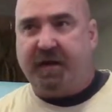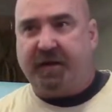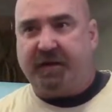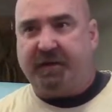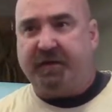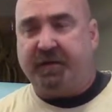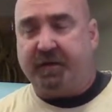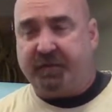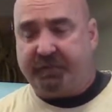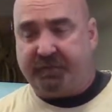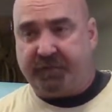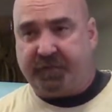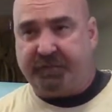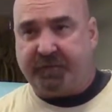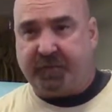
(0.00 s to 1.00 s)
I don't know,
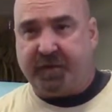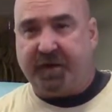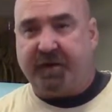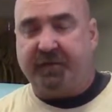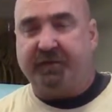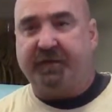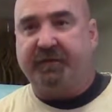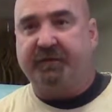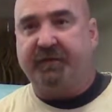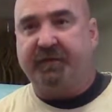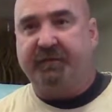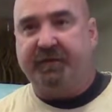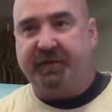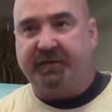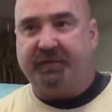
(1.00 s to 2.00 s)
3 or 4 hours after I
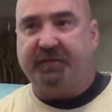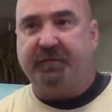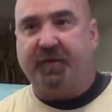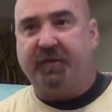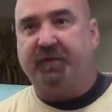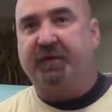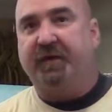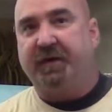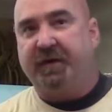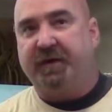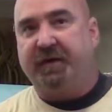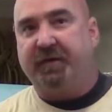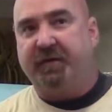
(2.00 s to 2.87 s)
finished the bulk grinding,